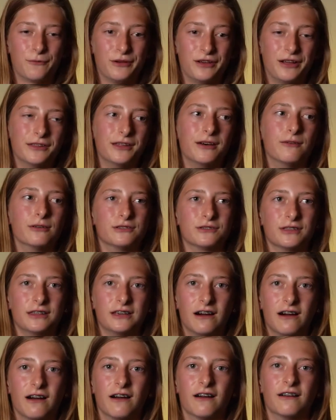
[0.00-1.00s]
We all know it's
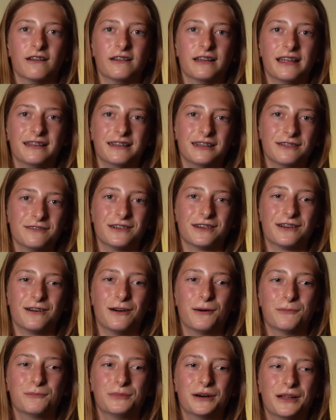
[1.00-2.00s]
really hard and
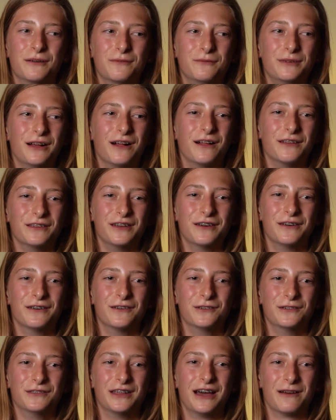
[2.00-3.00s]
difficult, but we all
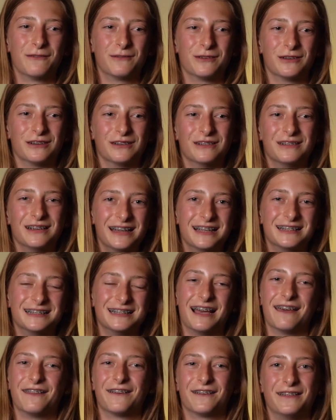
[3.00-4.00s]
know that we're in it
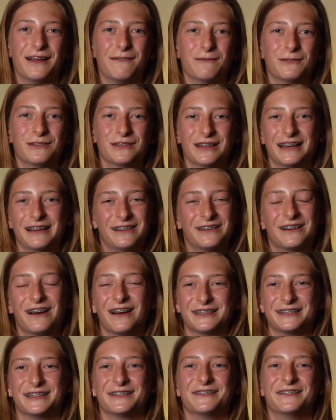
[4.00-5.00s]
together and that we'll like
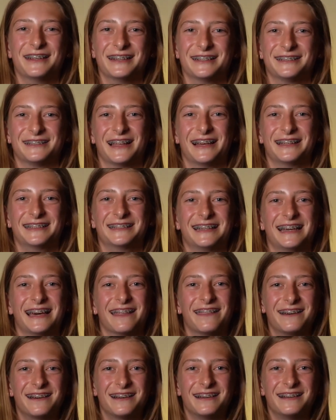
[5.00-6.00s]
cross the finish line
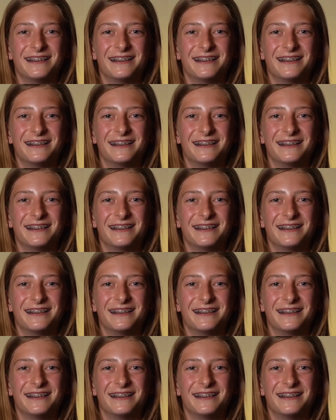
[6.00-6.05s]
together.